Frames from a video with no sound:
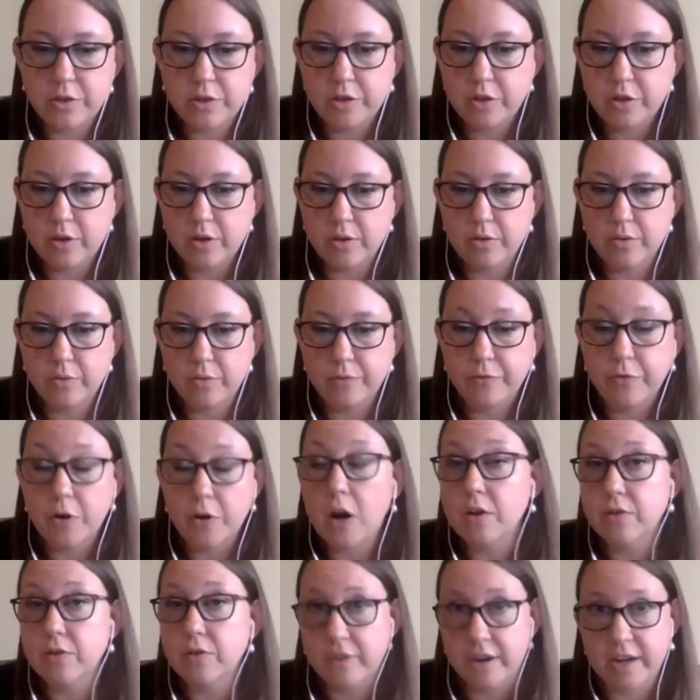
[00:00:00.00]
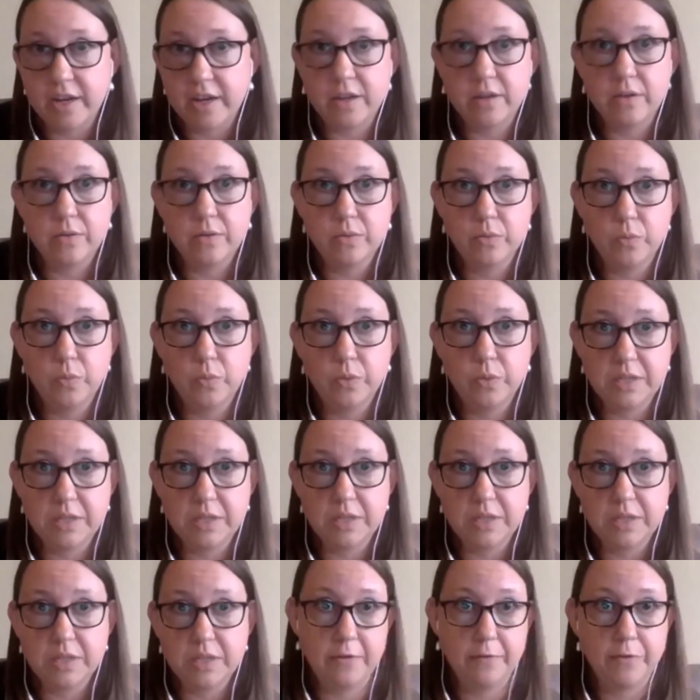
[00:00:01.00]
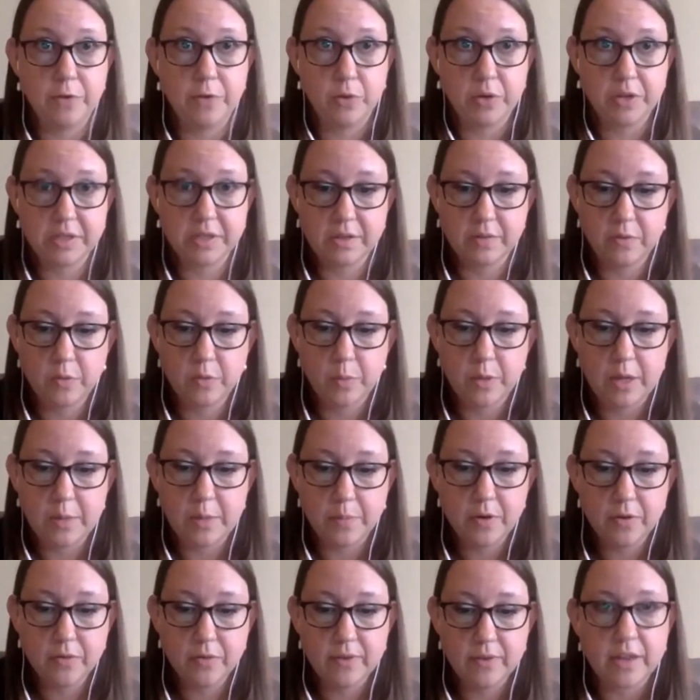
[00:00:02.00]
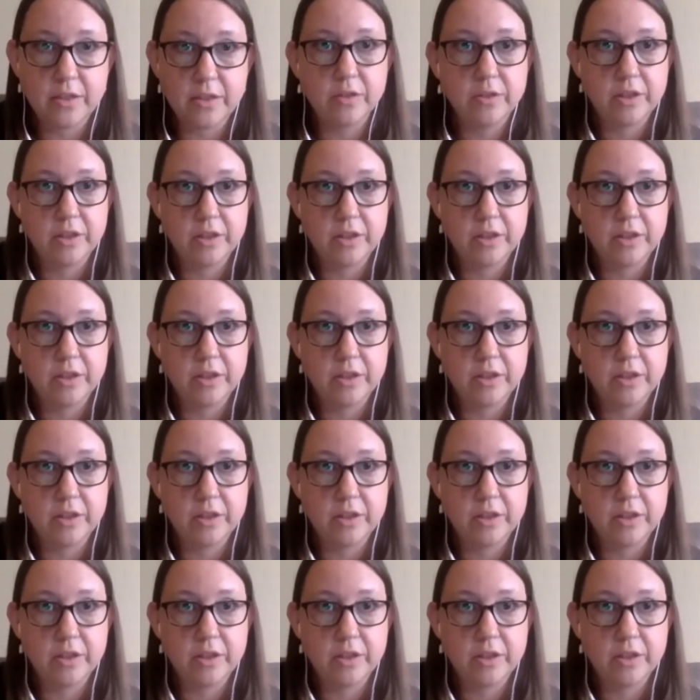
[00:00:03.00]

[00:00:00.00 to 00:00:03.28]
the far right was the main focus of the paper rather than